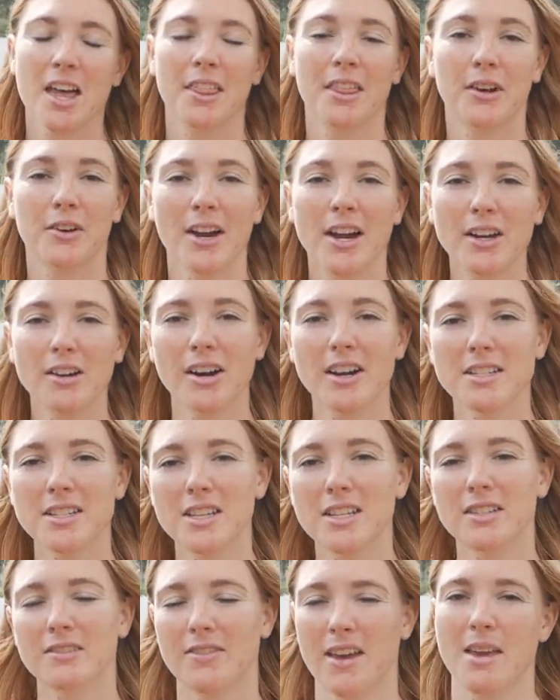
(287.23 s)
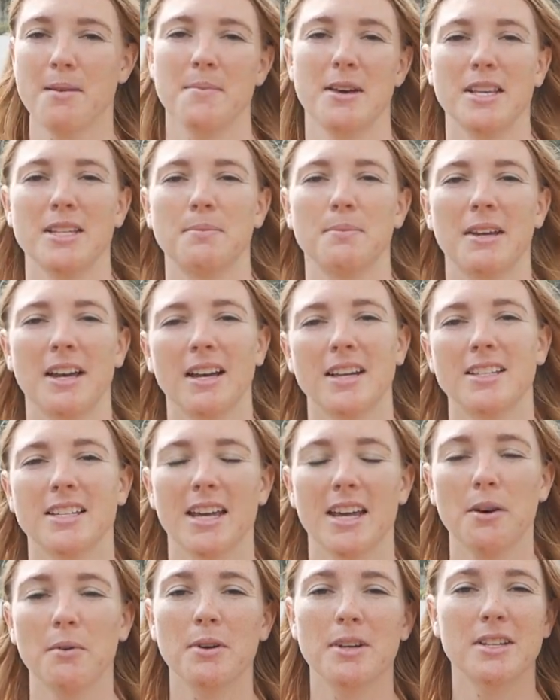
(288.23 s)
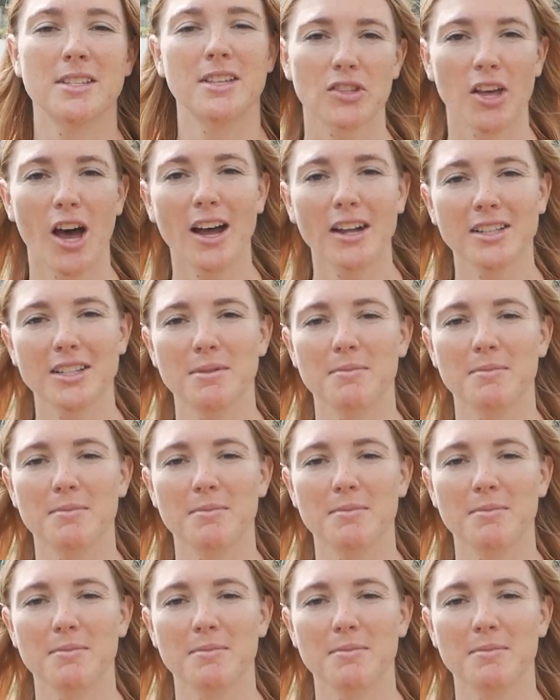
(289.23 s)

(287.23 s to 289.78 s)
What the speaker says: The Great Cross is famous because it was thought